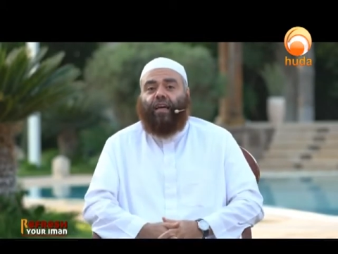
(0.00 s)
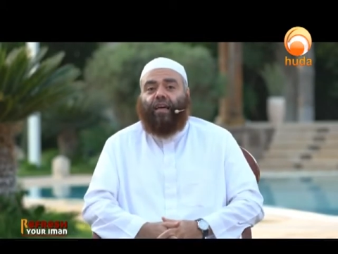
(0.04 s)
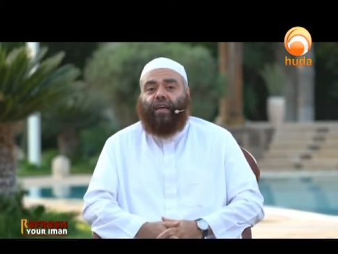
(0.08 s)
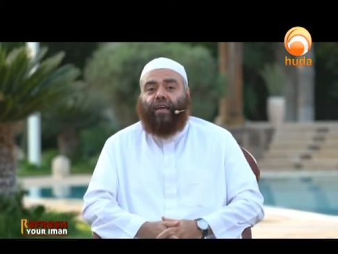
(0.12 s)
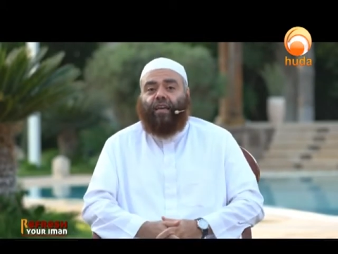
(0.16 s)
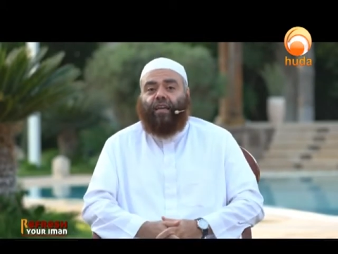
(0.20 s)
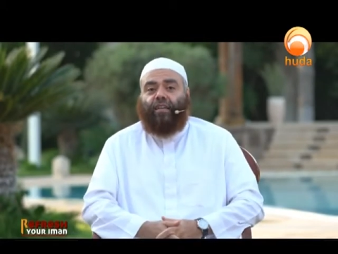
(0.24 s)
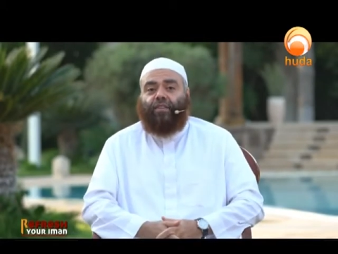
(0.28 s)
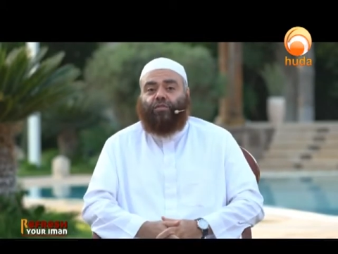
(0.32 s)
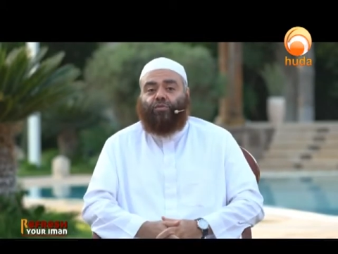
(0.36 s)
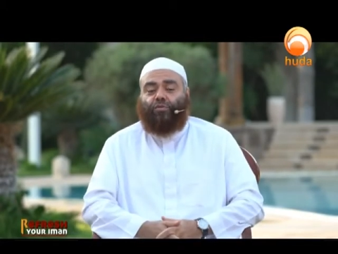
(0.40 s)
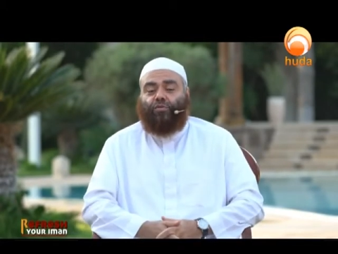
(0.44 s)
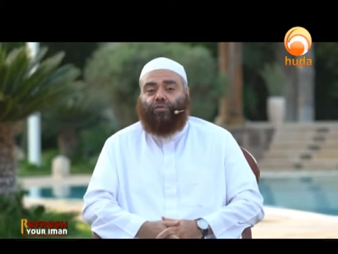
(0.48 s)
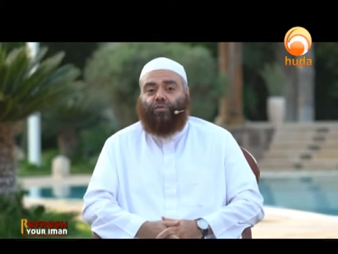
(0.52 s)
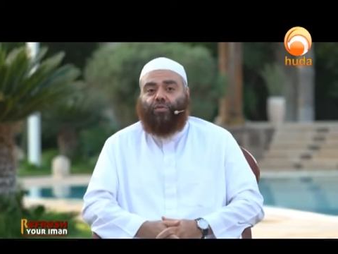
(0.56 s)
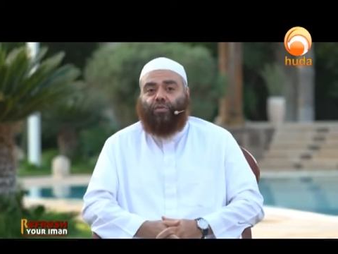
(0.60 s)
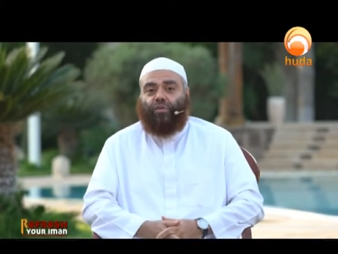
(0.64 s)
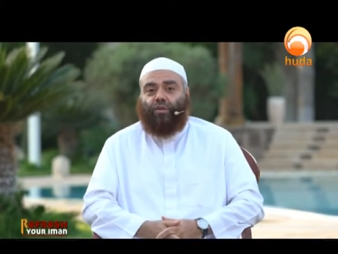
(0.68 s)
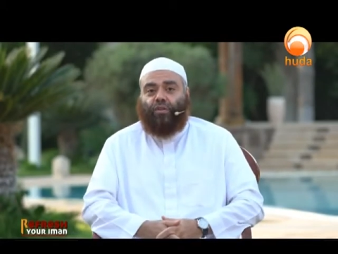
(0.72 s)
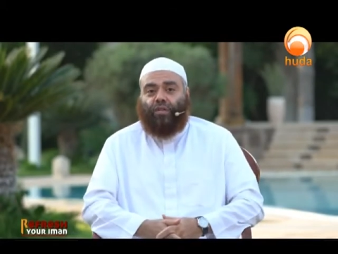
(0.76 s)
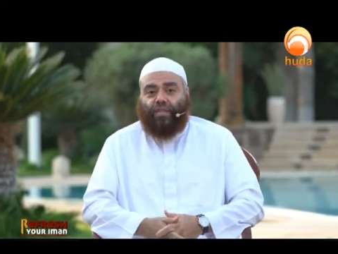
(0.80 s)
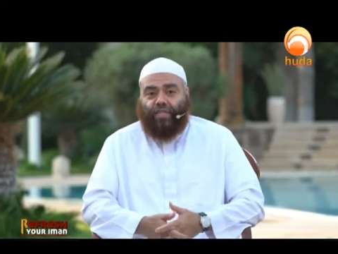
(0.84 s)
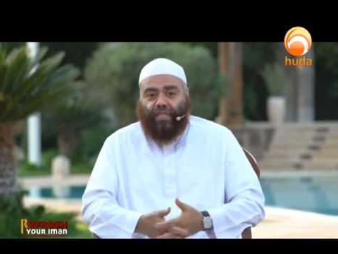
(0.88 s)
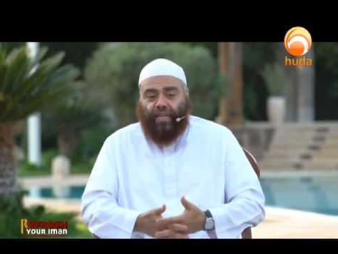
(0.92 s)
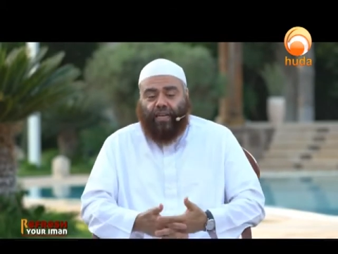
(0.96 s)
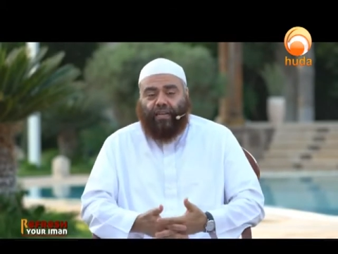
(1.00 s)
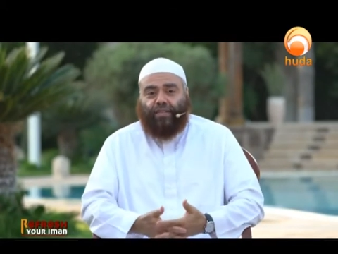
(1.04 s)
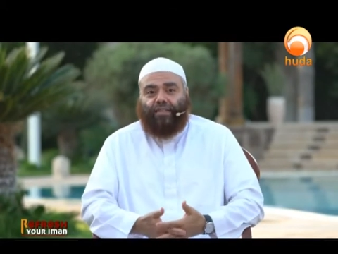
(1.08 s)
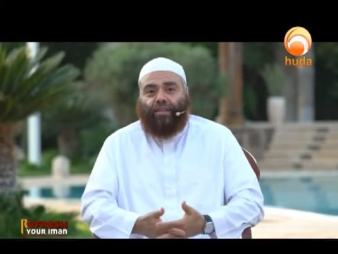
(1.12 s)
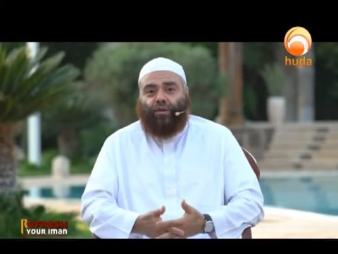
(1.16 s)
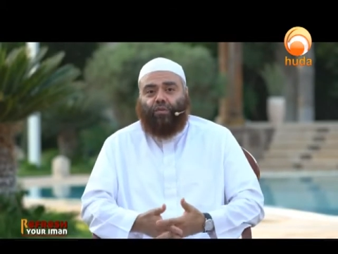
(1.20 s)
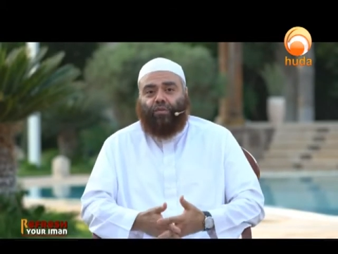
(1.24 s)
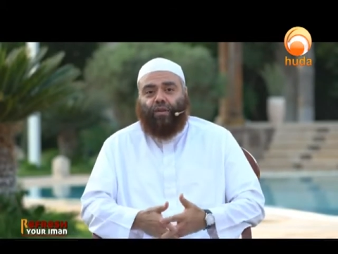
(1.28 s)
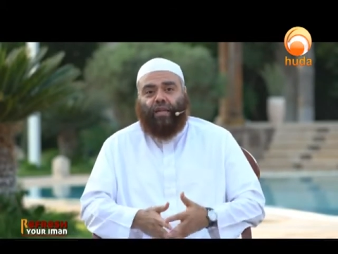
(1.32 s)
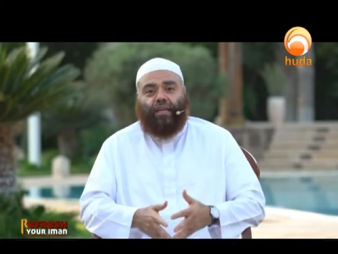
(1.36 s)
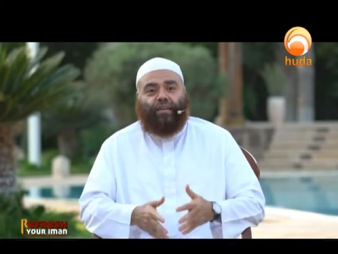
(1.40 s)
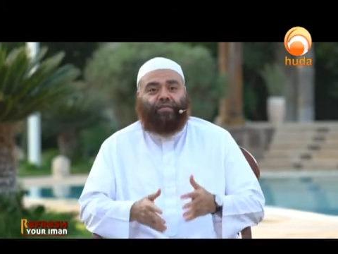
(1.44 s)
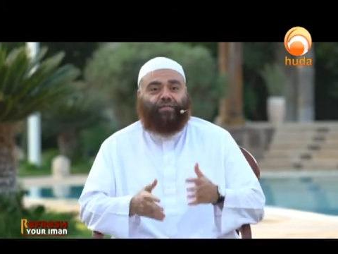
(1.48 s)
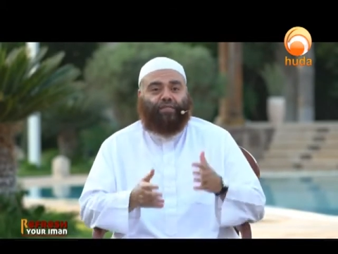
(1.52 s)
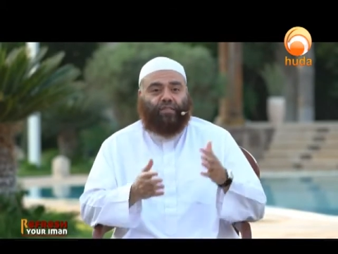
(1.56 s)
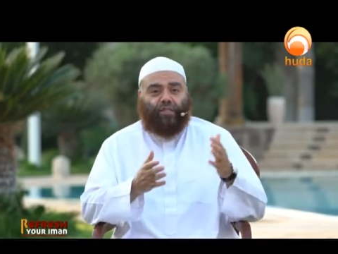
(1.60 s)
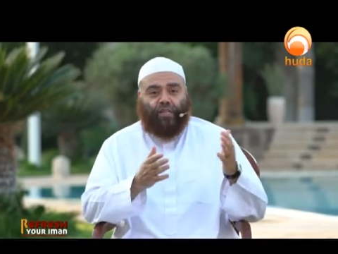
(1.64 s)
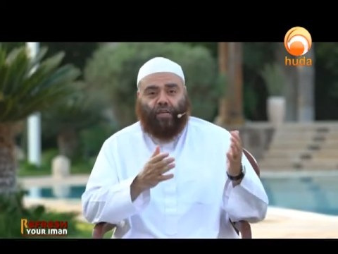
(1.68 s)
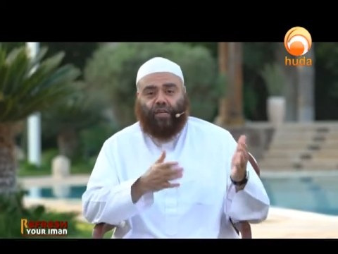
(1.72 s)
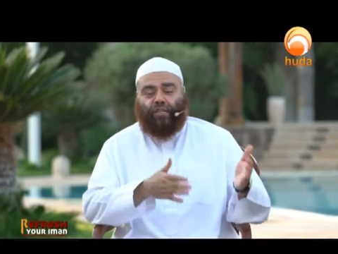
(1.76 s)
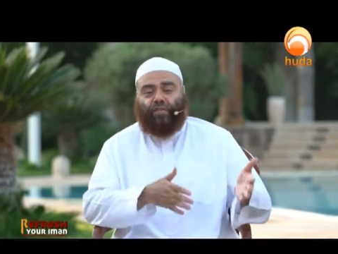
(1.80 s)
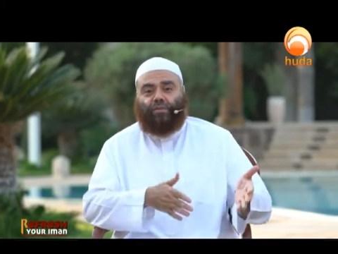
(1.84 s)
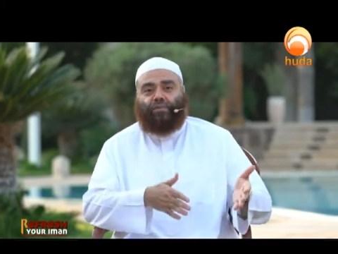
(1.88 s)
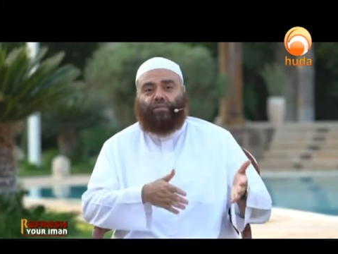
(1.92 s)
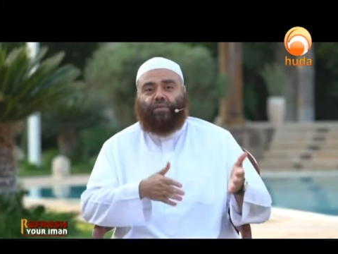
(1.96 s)
uh, to conduct our life as
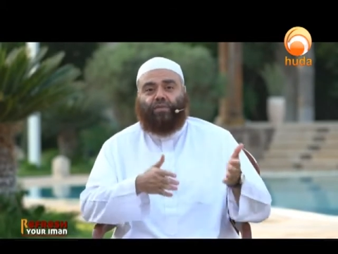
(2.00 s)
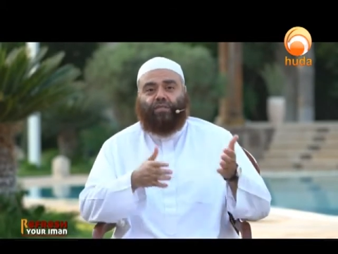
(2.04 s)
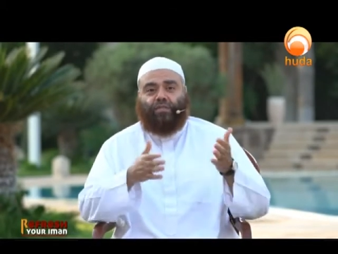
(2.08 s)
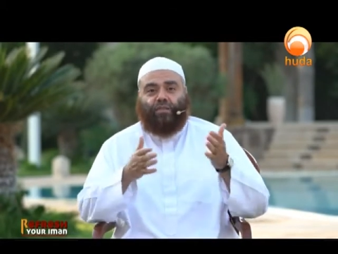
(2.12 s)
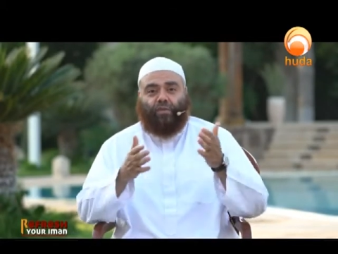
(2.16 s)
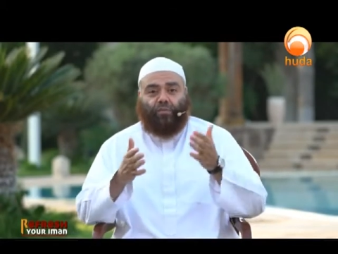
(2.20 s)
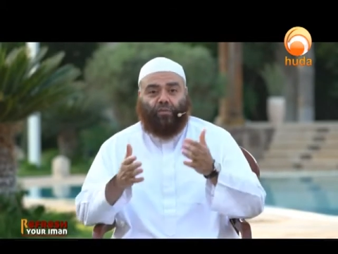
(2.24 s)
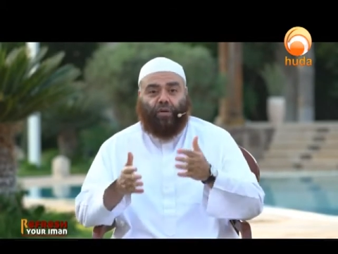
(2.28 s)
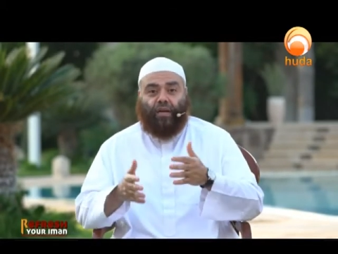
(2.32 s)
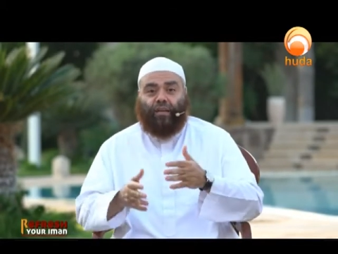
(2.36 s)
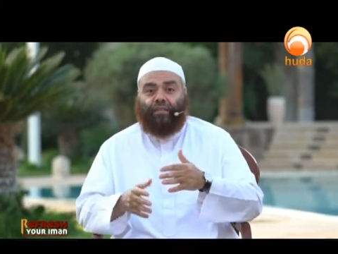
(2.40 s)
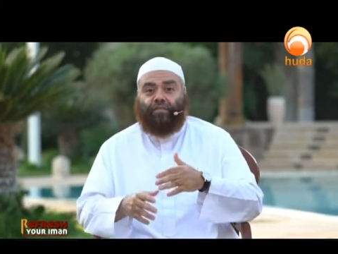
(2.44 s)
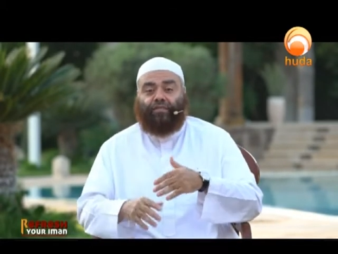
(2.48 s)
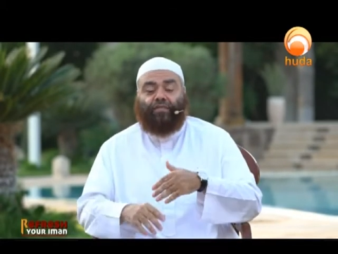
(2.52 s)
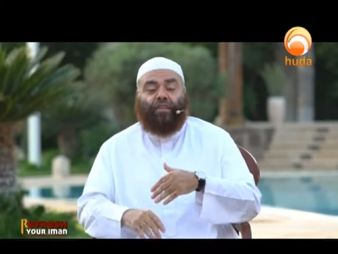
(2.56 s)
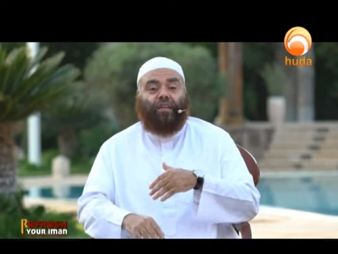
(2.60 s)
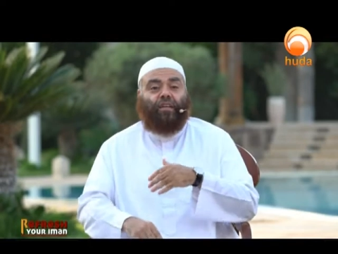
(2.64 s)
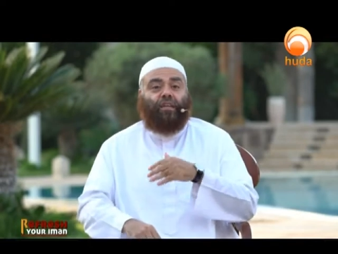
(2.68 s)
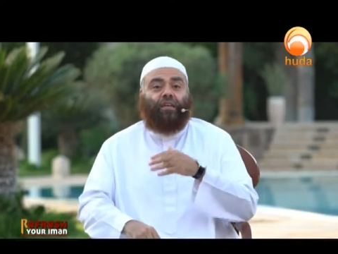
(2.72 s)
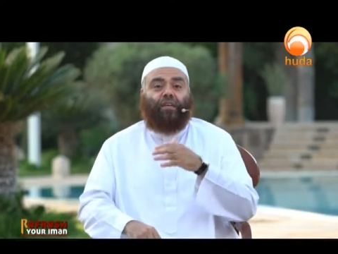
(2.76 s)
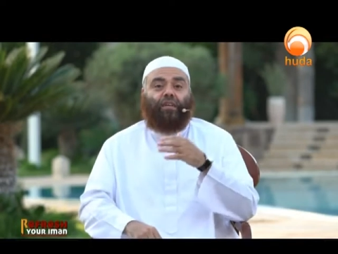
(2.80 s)
husbands and wives